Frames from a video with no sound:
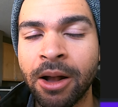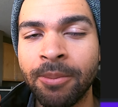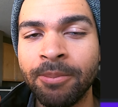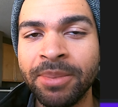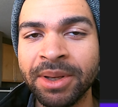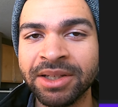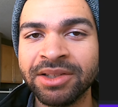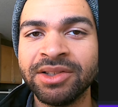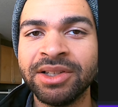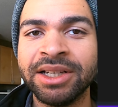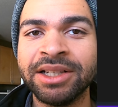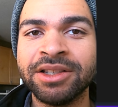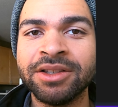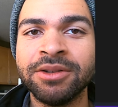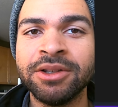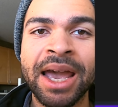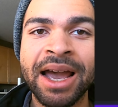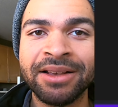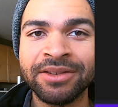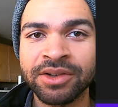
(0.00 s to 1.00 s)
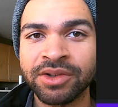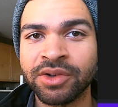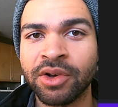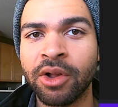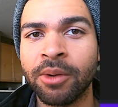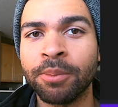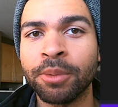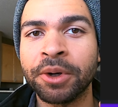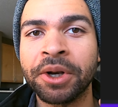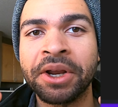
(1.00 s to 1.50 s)
business as a
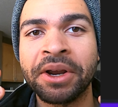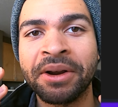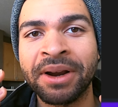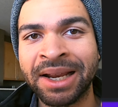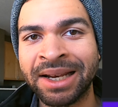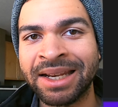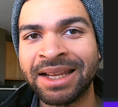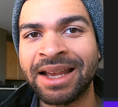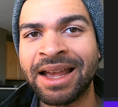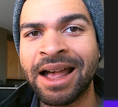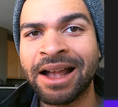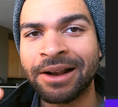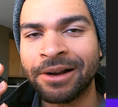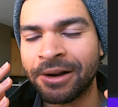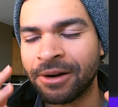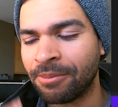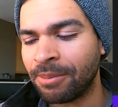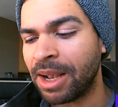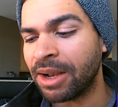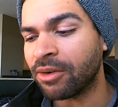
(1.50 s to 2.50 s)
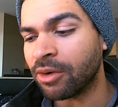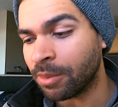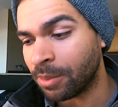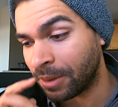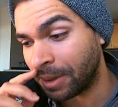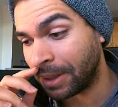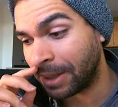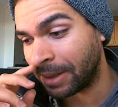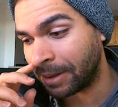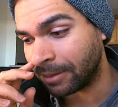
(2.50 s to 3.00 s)
solopreneur, indie hacker,
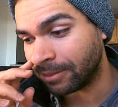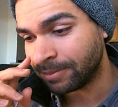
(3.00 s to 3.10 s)
micropreneur.